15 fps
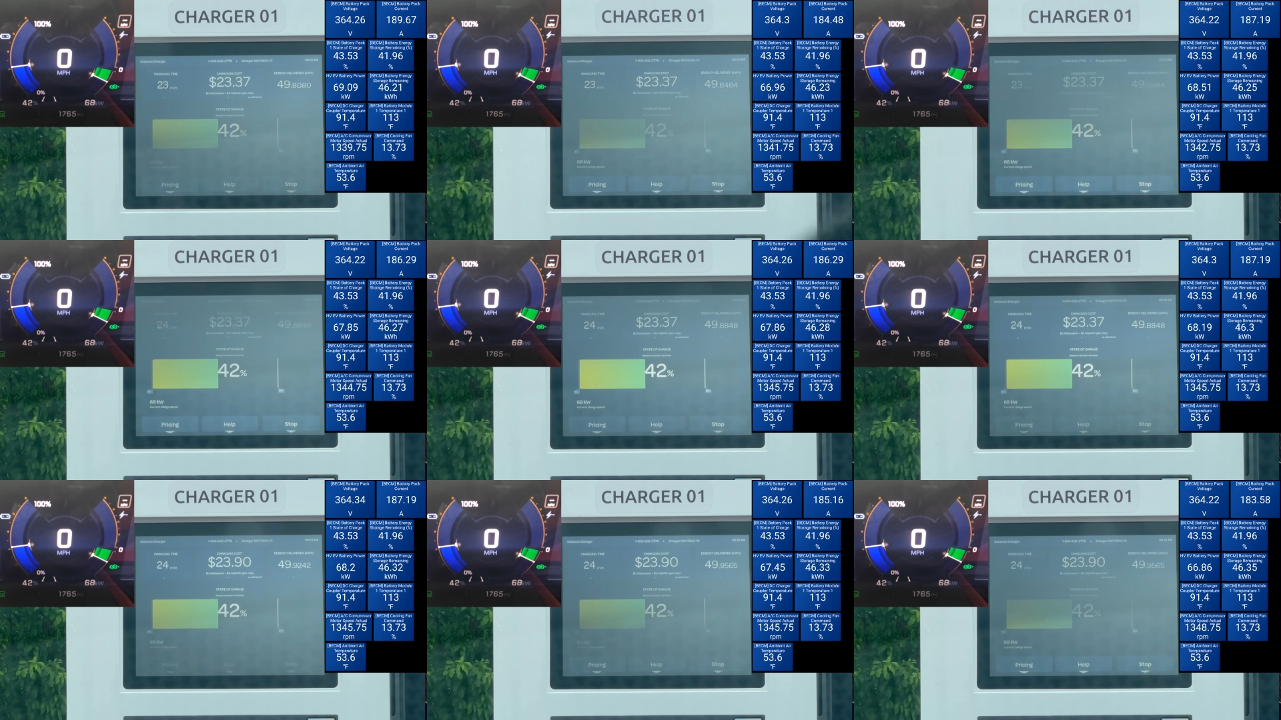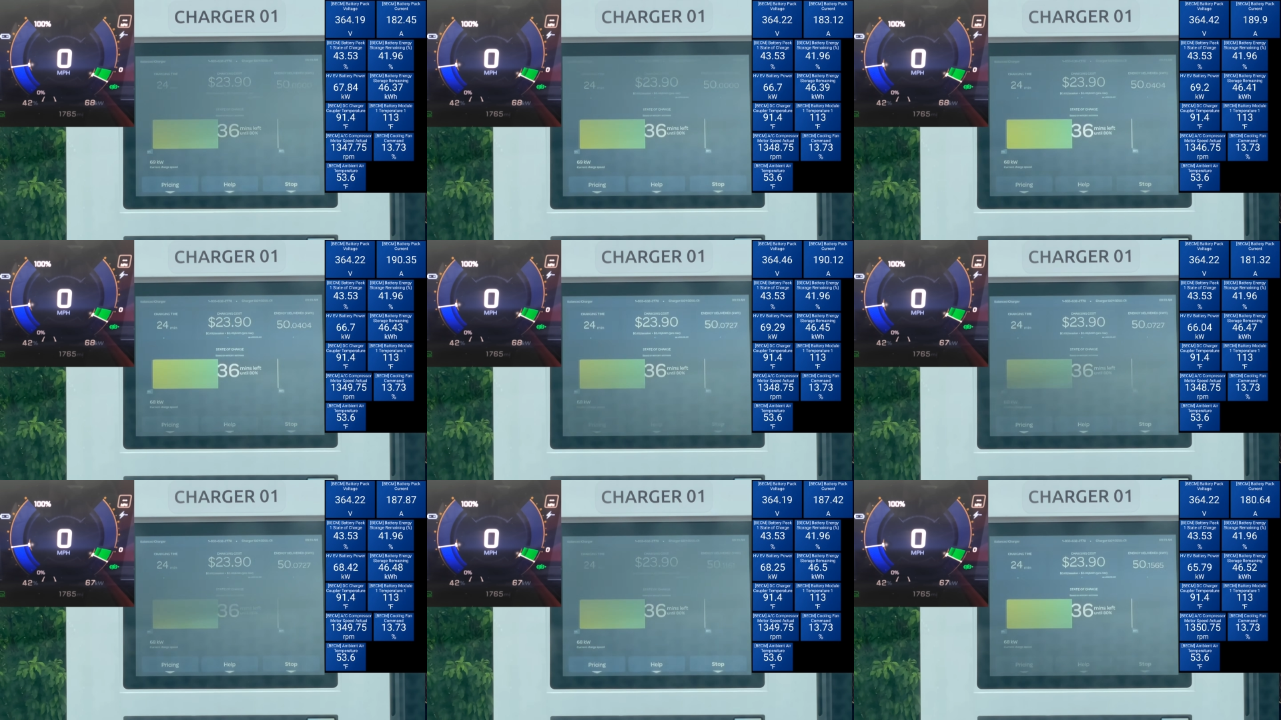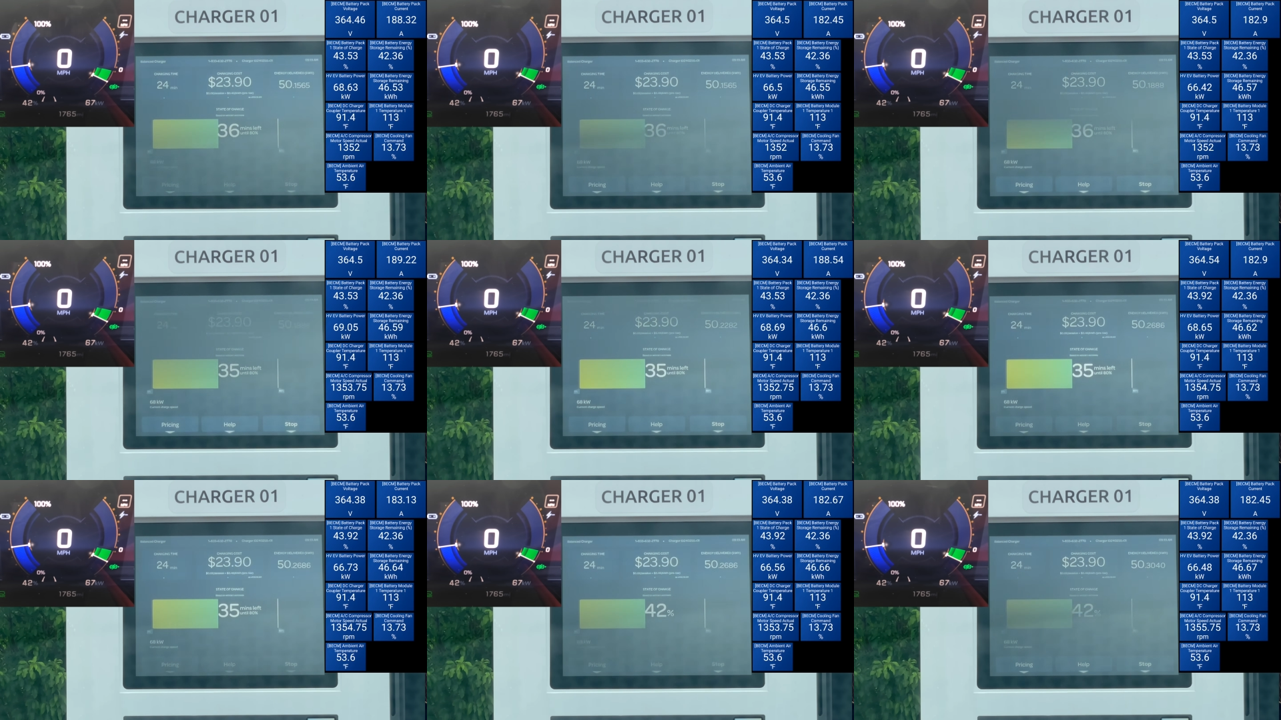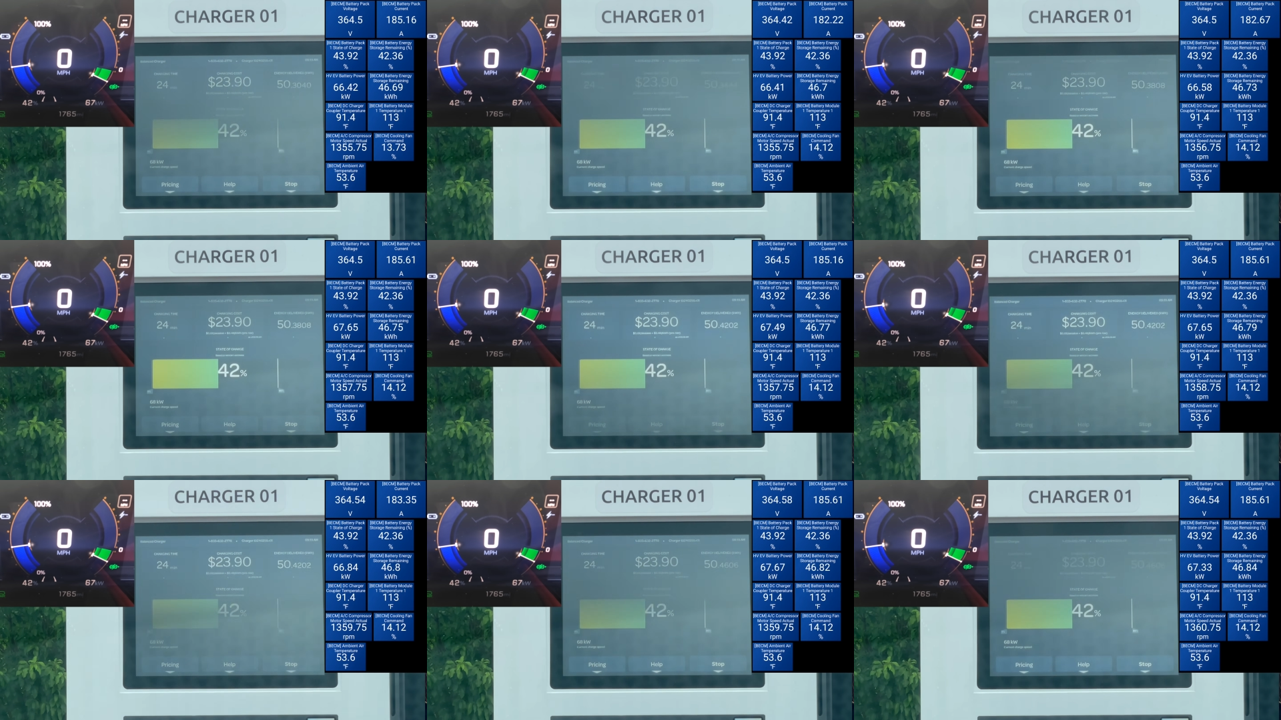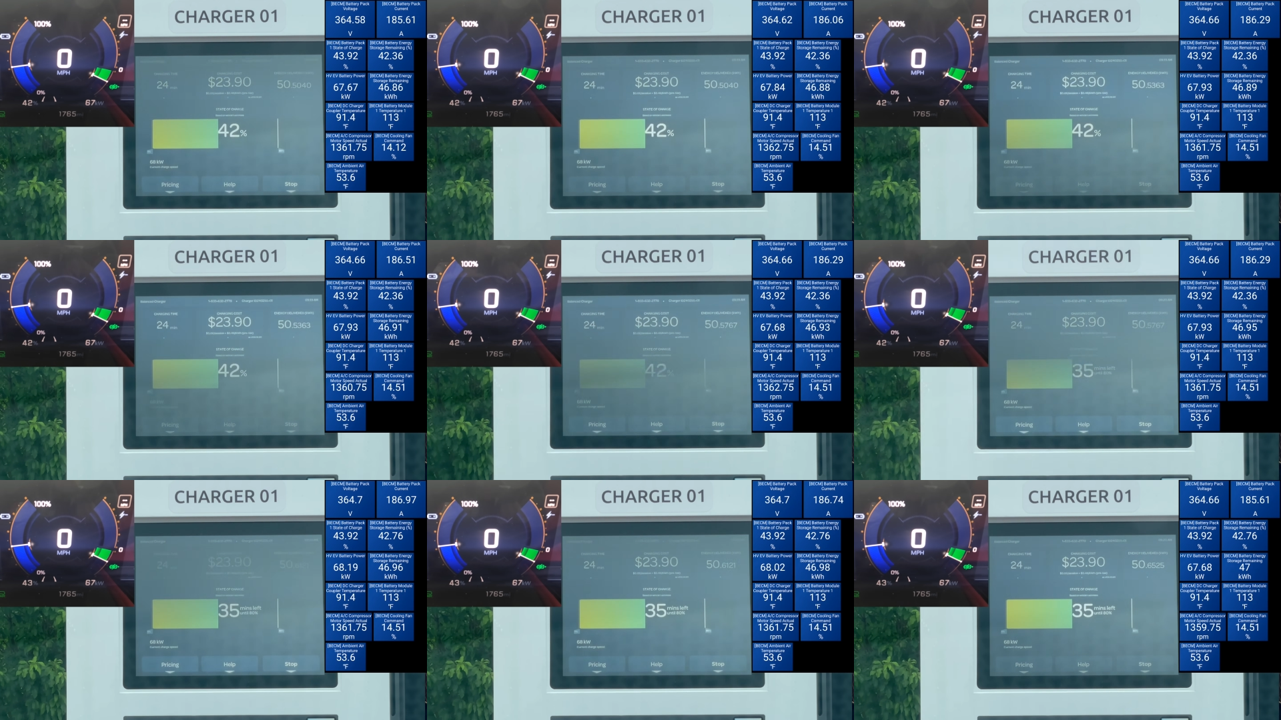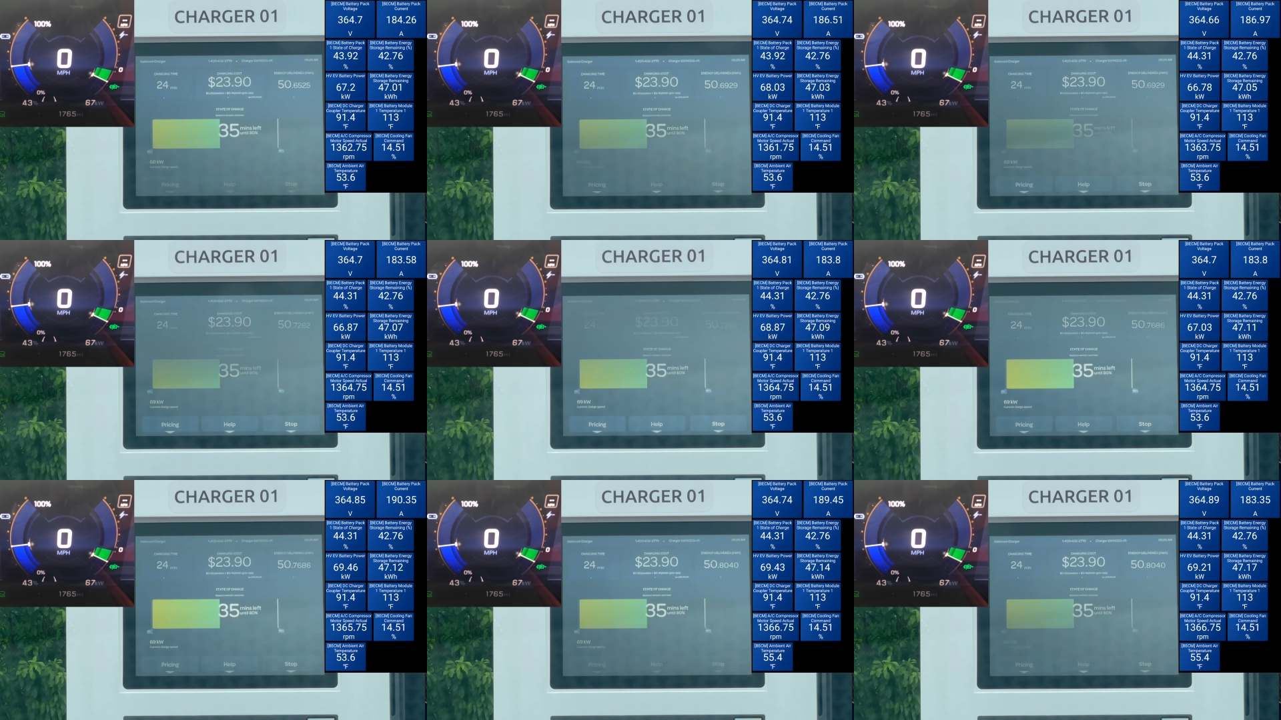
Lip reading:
No face is visible, so there are no lips to read.